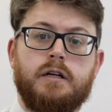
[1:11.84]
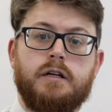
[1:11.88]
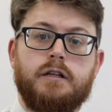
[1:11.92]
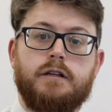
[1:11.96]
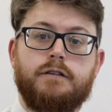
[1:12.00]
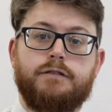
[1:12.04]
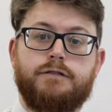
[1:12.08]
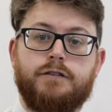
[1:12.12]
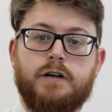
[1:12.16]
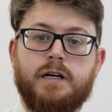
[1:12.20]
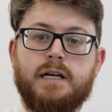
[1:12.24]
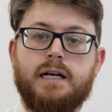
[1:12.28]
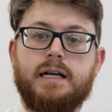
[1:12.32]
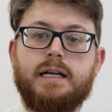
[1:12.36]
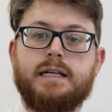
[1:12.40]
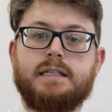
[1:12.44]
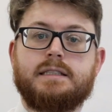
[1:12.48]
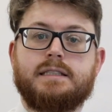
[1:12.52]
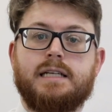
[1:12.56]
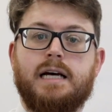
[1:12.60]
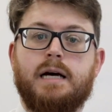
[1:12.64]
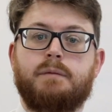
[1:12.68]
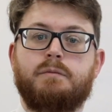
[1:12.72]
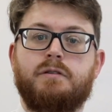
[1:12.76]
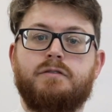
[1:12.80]
The final
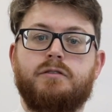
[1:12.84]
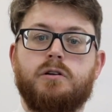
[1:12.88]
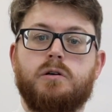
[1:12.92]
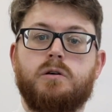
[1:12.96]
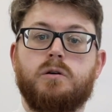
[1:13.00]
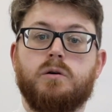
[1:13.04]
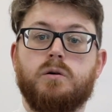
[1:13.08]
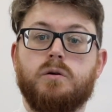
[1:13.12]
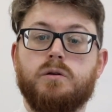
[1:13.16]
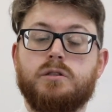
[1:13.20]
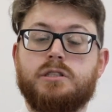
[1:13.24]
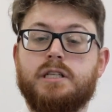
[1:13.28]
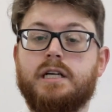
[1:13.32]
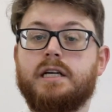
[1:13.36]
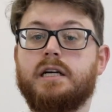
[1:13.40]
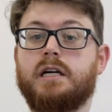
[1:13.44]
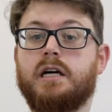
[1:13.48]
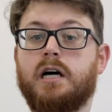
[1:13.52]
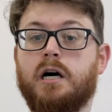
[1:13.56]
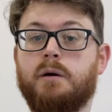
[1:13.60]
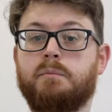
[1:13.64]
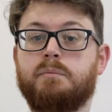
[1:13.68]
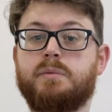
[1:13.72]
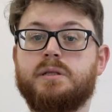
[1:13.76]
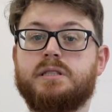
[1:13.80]
exam of the course
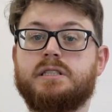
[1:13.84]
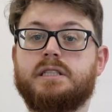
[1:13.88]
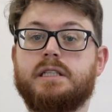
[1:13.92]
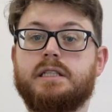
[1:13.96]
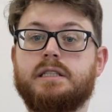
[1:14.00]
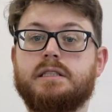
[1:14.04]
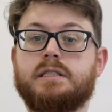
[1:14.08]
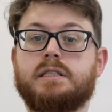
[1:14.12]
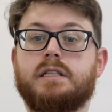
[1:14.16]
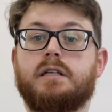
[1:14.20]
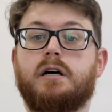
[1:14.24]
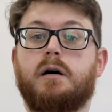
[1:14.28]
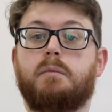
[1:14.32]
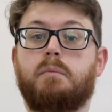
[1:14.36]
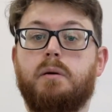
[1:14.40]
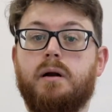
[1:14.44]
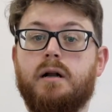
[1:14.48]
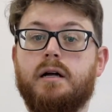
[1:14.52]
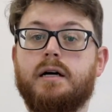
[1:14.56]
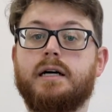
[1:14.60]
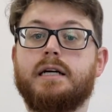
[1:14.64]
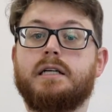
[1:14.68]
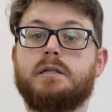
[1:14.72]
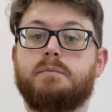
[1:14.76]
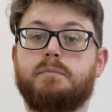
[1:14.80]
encompasses
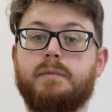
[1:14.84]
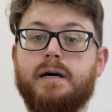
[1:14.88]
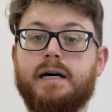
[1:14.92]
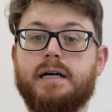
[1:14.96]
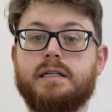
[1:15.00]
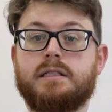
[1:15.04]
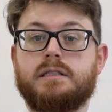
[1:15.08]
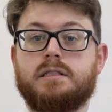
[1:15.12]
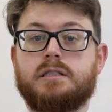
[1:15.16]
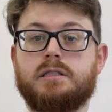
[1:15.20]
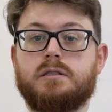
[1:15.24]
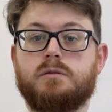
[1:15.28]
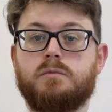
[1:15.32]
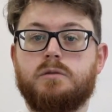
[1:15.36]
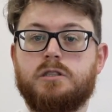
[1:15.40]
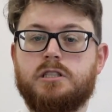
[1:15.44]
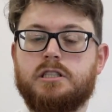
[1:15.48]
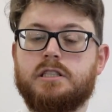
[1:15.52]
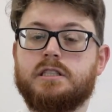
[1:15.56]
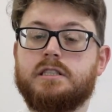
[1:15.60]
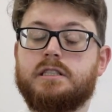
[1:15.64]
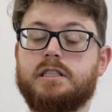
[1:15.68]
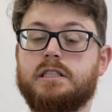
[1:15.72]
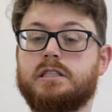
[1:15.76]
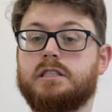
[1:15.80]
applied maths, which
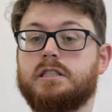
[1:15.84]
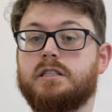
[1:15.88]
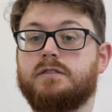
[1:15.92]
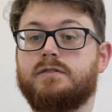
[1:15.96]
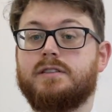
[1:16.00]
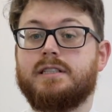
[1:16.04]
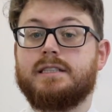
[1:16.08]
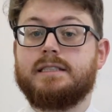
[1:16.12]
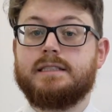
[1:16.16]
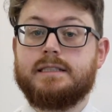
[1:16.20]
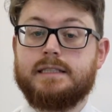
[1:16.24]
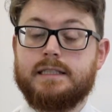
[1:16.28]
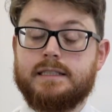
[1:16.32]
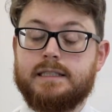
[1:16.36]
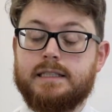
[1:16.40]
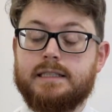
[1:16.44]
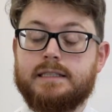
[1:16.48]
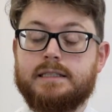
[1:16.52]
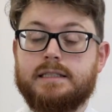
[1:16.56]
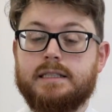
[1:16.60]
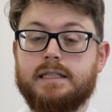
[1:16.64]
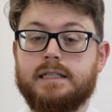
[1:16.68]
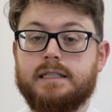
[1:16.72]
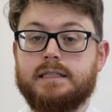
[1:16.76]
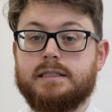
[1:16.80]
consists of
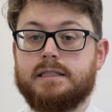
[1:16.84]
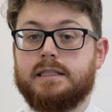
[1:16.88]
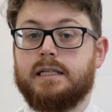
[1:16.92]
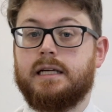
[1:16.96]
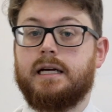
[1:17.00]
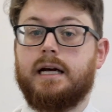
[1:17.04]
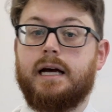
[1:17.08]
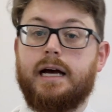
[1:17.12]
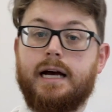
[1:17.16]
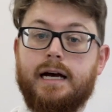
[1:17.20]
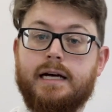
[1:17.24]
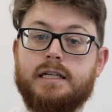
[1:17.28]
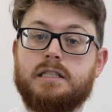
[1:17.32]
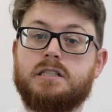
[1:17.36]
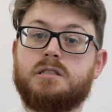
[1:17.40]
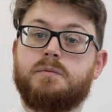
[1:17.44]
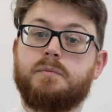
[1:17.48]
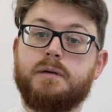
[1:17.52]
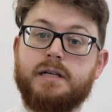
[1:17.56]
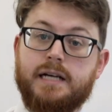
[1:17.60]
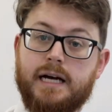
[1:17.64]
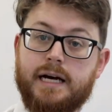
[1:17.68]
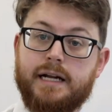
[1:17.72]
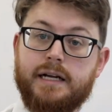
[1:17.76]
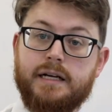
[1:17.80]
statistics and
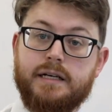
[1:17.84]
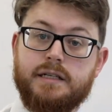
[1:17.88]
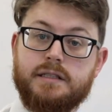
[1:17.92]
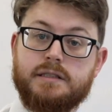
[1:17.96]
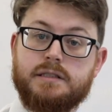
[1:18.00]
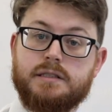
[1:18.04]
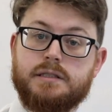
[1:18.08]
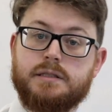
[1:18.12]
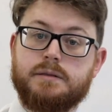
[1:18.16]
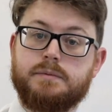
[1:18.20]
mechanics.